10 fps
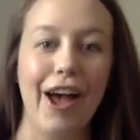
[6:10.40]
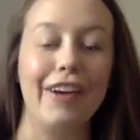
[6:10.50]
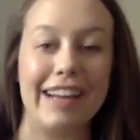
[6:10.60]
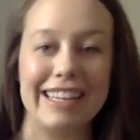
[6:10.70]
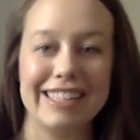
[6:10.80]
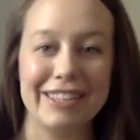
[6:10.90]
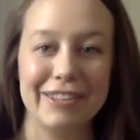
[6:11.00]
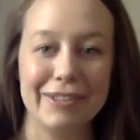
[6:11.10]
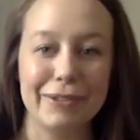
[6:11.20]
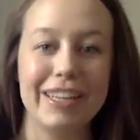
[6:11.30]
All right,
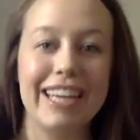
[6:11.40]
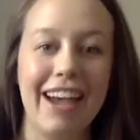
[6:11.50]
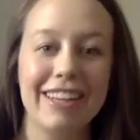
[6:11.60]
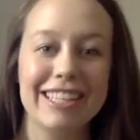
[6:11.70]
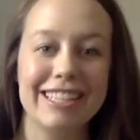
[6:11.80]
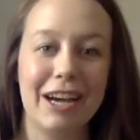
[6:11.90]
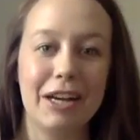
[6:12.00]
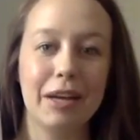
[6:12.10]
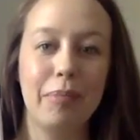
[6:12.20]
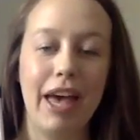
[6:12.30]
so now let's
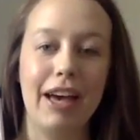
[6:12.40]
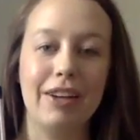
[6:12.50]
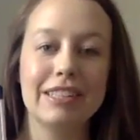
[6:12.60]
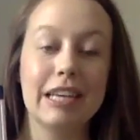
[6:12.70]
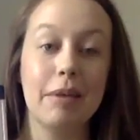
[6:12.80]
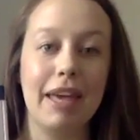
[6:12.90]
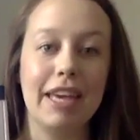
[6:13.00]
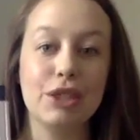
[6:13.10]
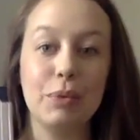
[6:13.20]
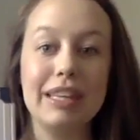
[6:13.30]
talk about
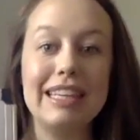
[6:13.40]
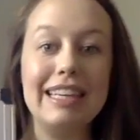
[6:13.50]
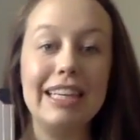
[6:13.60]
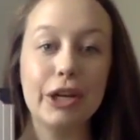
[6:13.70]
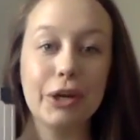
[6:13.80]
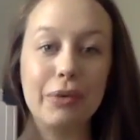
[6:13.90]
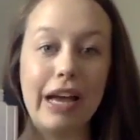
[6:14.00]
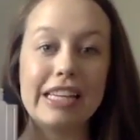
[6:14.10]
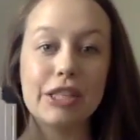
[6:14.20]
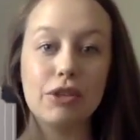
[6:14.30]
commands with ear,
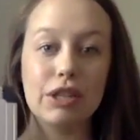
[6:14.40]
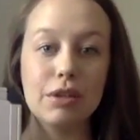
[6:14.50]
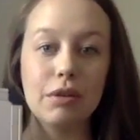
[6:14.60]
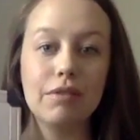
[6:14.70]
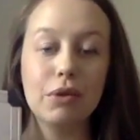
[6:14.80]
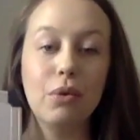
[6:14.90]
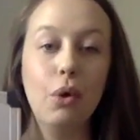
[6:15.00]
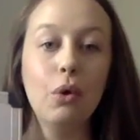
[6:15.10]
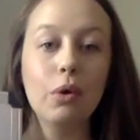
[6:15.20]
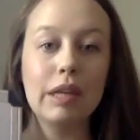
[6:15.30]
right? So just to review,
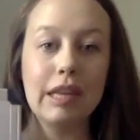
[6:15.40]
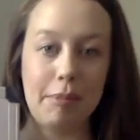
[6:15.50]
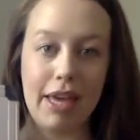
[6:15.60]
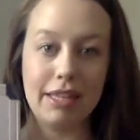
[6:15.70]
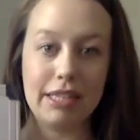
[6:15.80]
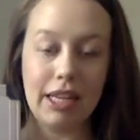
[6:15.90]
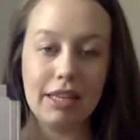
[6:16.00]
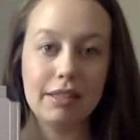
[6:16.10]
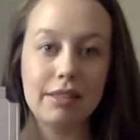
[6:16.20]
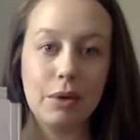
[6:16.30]
who are we
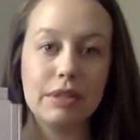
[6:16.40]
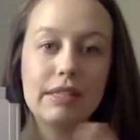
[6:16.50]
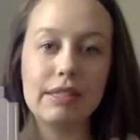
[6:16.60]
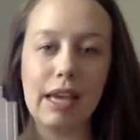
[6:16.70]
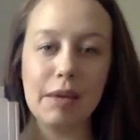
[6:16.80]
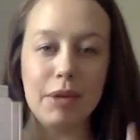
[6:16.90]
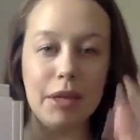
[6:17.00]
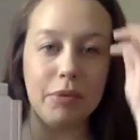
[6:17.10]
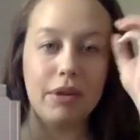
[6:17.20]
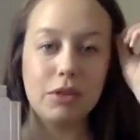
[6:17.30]
commanding? So it's the same
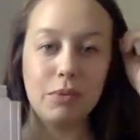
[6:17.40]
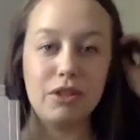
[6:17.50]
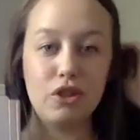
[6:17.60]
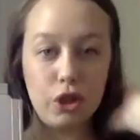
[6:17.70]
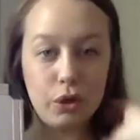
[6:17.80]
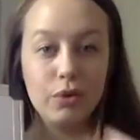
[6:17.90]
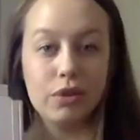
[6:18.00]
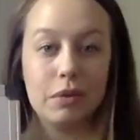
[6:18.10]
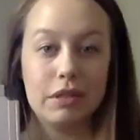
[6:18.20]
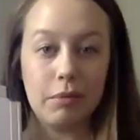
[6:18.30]
people as with do.
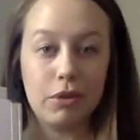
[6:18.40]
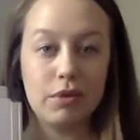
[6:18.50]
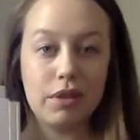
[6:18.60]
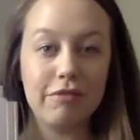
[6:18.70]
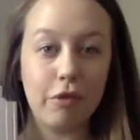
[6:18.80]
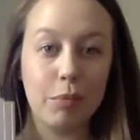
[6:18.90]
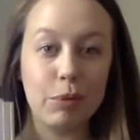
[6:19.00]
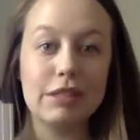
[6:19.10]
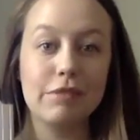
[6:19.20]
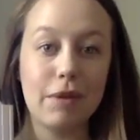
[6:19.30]
So it's someone who's informal,
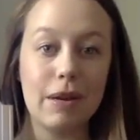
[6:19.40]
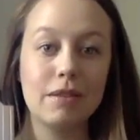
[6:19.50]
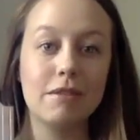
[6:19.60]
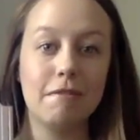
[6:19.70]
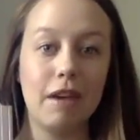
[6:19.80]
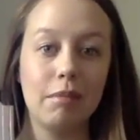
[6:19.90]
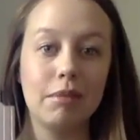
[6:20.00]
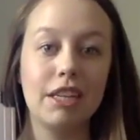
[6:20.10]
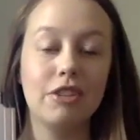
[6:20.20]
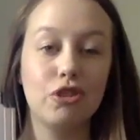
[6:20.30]
it's friends,
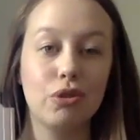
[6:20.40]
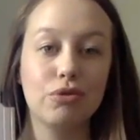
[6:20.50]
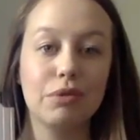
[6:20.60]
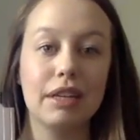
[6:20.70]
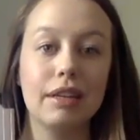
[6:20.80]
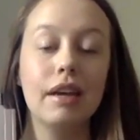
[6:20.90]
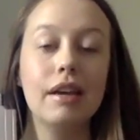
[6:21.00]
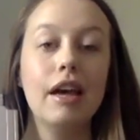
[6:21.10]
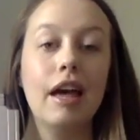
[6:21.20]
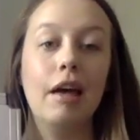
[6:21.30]
family, children,
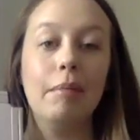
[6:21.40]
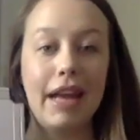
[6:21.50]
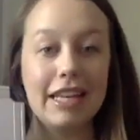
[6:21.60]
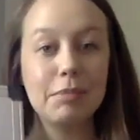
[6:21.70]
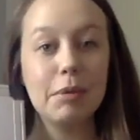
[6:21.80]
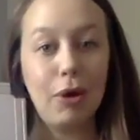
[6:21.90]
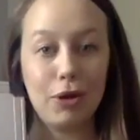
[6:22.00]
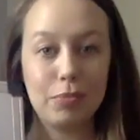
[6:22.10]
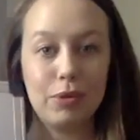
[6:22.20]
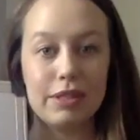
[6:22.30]
but it has to be
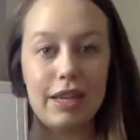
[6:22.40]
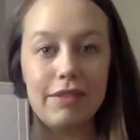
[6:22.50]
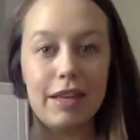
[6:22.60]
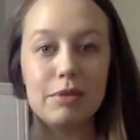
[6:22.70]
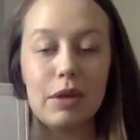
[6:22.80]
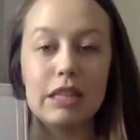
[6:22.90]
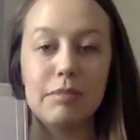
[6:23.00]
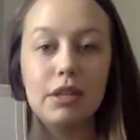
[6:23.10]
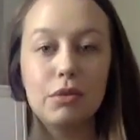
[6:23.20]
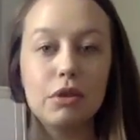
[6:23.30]
multiples of them. So it has
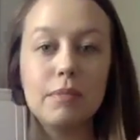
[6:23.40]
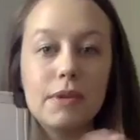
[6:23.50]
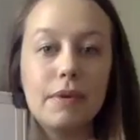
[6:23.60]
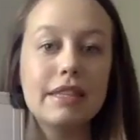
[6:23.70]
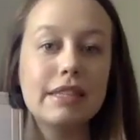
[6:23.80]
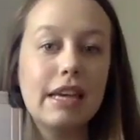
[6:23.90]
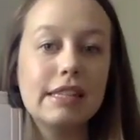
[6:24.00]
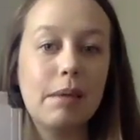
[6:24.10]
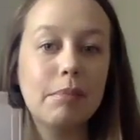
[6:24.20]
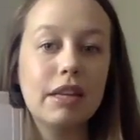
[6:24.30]
to be a group. So in this case,
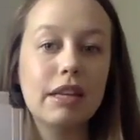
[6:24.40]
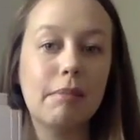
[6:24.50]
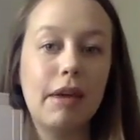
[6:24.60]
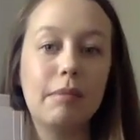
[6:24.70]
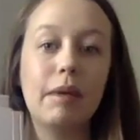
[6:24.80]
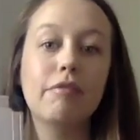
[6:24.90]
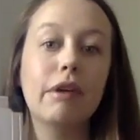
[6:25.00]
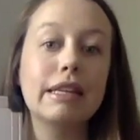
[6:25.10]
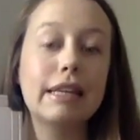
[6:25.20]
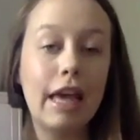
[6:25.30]
I'm going to command my
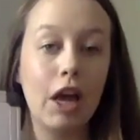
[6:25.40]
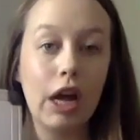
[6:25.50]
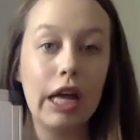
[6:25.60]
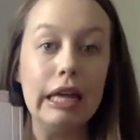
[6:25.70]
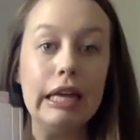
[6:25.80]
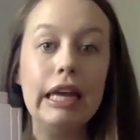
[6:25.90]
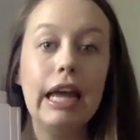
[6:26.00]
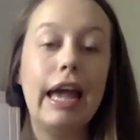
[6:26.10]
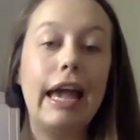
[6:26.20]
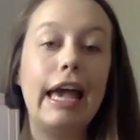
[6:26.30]
friend Kara
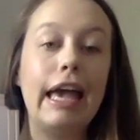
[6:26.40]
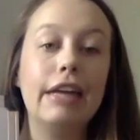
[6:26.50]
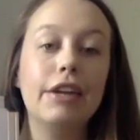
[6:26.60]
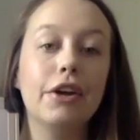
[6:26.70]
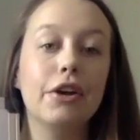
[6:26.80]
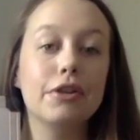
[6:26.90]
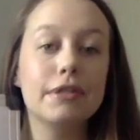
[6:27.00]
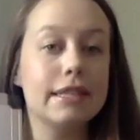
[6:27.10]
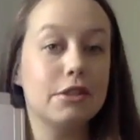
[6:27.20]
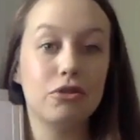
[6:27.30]
and her
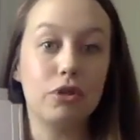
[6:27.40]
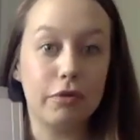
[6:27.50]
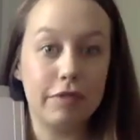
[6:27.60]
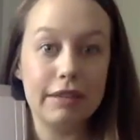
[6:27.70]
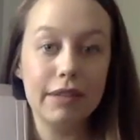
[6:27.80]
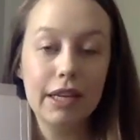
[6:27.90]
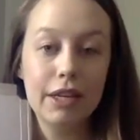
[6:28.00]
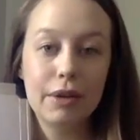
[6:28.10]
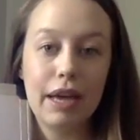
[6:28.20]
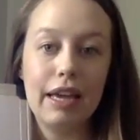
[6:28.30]
sister Sophie,
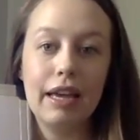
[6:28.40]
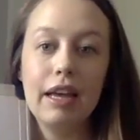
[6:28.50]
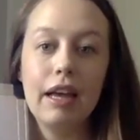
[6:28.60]
okay?